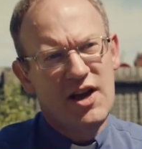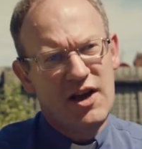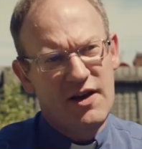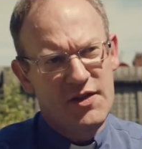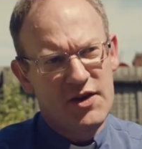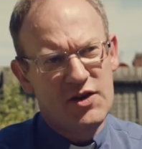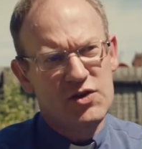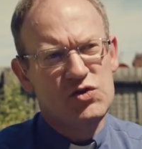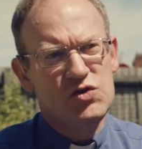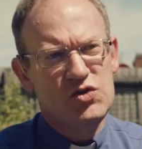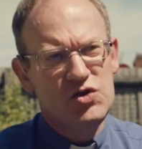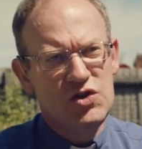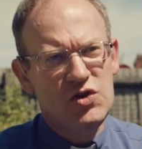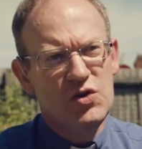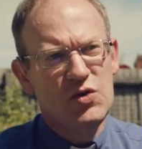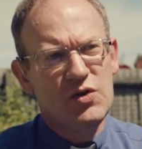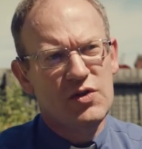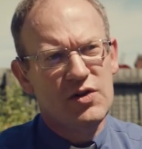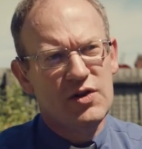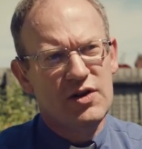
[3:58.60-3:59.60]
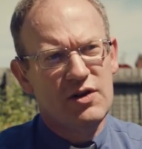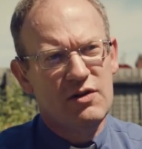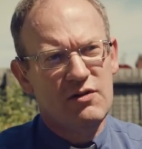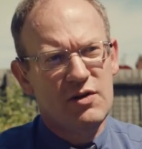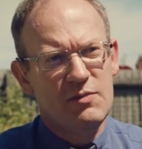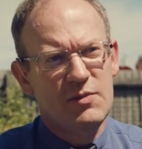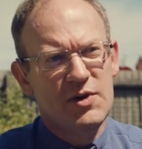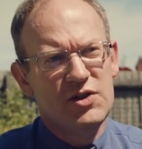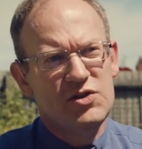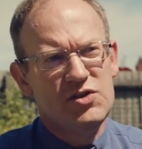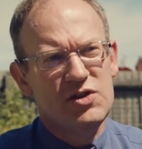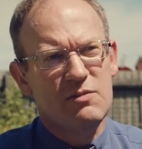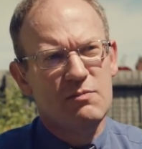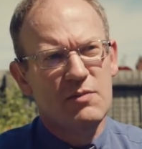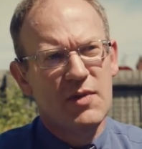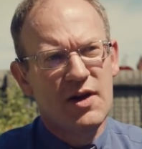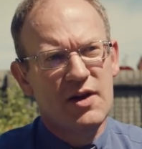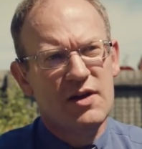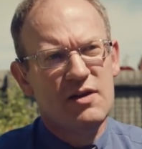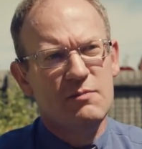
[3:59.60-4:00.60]
and those new that are emerging,
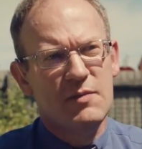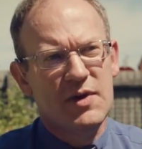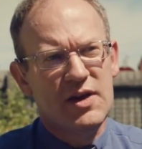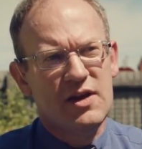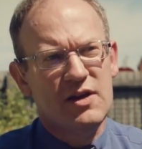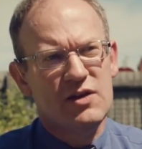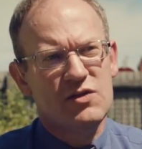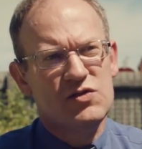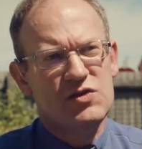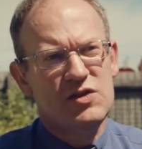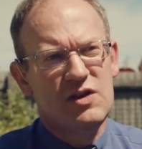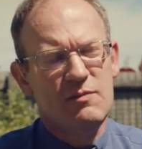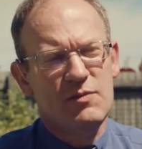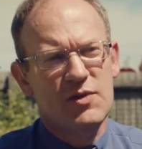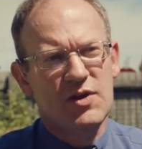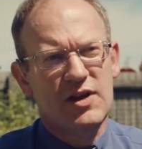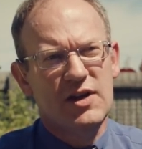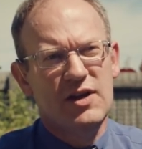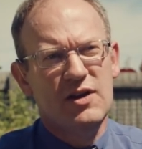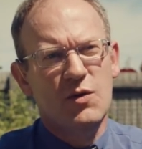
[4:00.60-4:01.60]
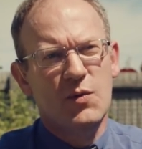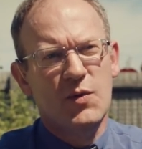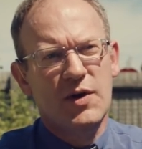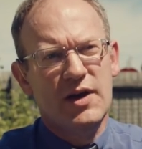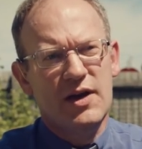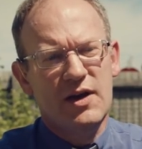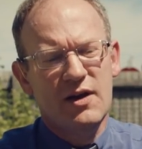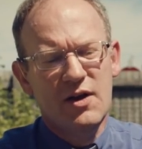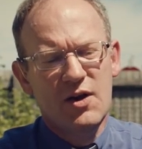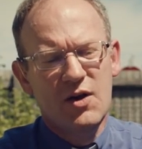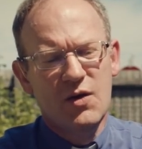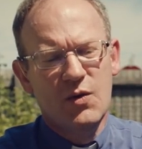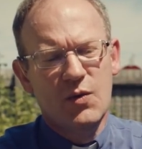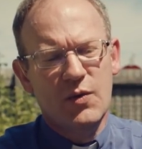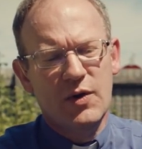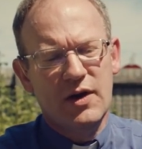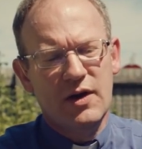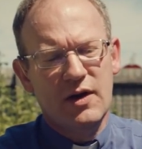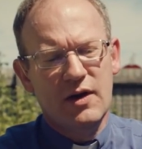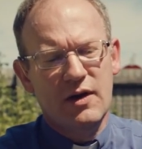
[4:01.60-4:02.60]
might make it seem that in a way
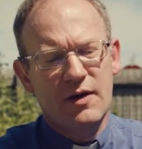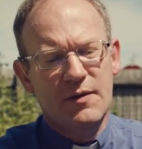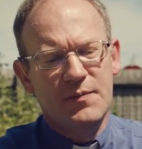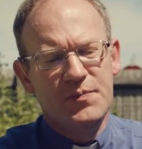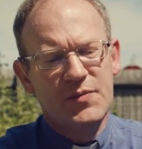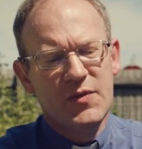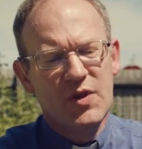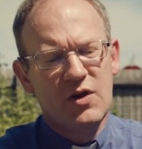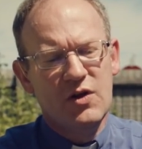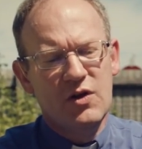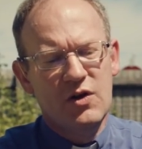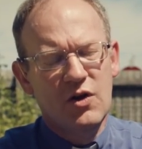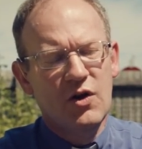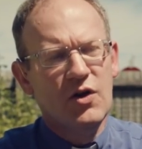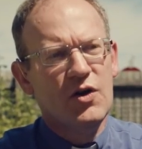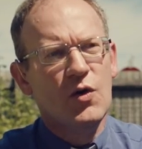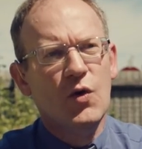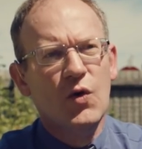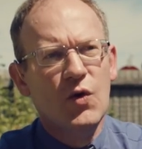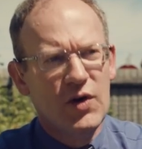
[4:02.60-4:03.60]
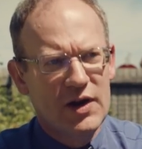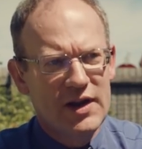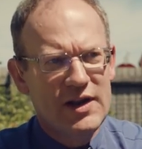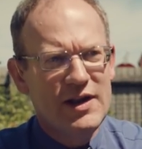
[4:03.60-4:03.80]
we're not all